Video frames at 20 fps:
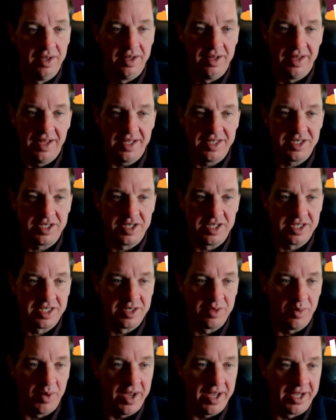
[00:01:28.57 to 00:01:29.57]
That's just
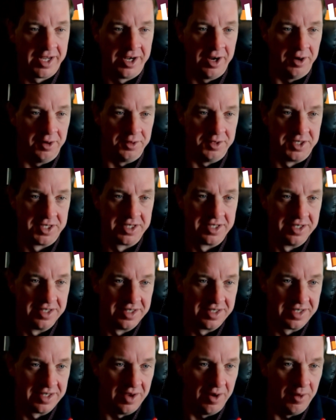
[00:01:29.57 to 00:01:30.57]
the way it goes.
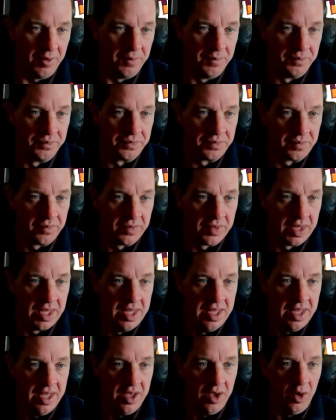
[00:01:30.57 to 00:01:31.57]
So,
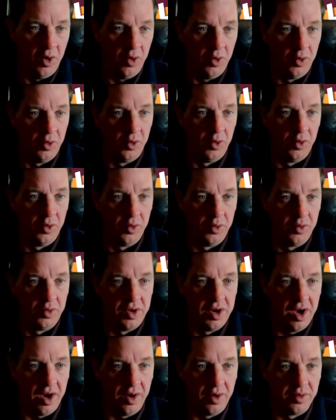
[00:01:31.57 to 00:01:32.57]
who
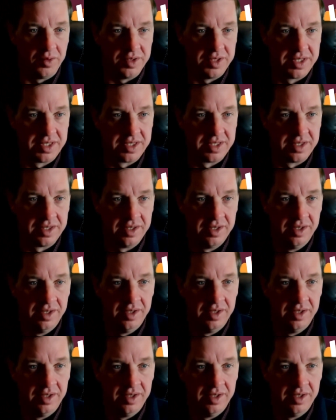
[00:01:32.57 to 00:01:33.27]
knows?